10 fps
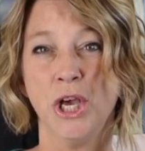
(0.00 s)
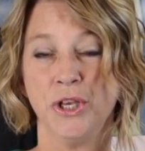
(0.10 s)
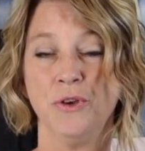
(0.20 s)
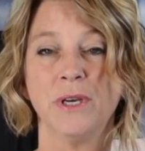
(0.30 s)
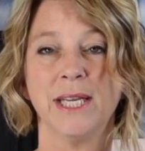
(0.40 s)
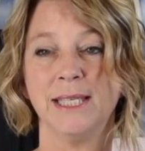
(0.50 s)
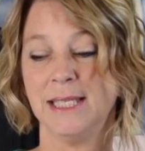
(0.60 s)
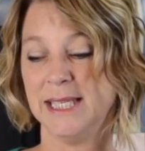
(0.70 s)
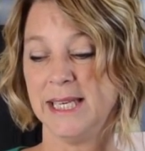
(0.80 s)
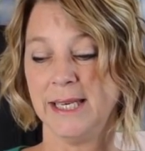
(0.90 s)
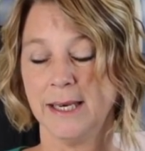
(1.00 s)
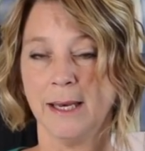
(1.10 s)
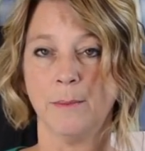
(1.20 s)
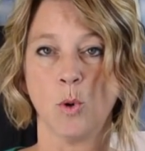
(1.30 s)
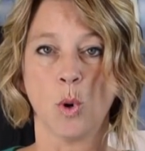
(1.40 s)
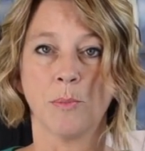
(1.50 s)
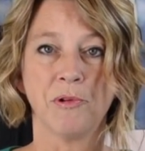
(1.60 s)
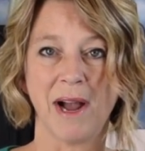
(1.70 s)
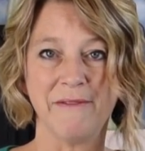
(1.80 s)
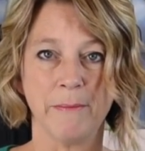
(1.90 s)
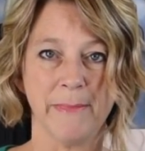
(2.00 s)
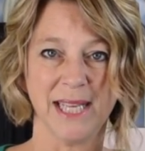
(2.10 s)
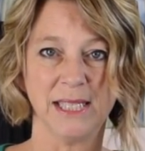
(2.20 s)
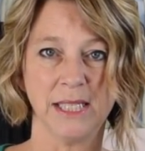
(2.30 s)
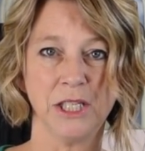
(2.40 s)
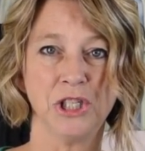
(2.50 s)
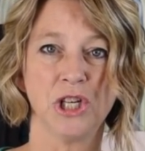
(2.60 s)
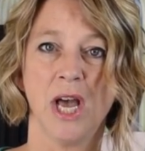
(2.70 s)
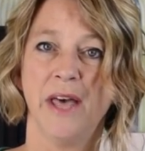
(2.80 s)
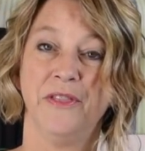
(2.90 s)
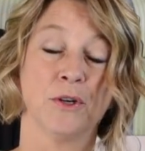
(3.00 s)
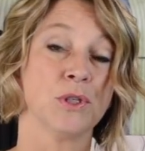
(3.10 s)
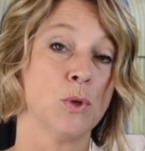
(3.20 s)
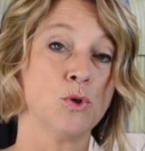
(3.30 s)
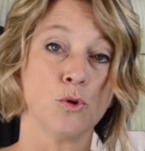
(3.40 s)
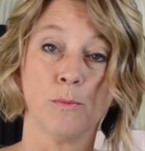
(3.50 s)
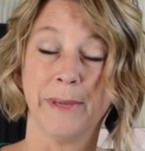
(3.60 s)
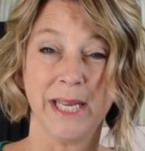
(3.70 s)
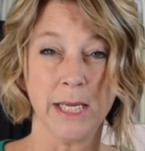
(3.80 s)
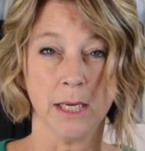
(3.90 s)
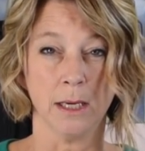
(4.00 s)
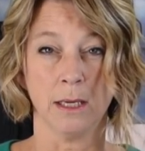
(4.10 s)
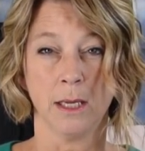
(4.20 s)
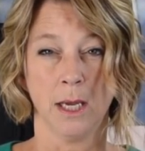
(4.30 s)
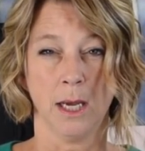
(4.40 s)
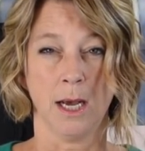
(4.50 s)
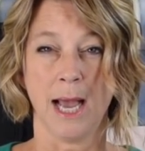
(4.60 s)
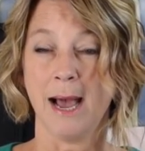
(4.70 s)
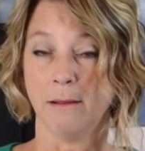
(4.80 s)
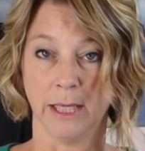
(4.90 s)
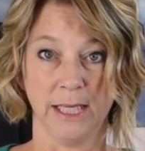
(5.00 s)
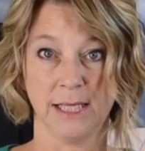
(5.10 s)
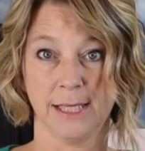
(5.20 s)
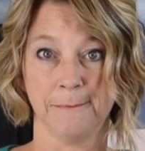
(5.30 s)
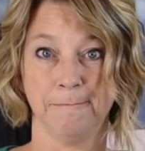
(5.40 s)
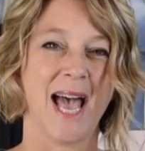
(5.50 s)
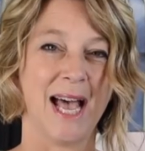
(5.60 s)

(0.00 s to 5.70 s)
You can DM or private message their social media outlets.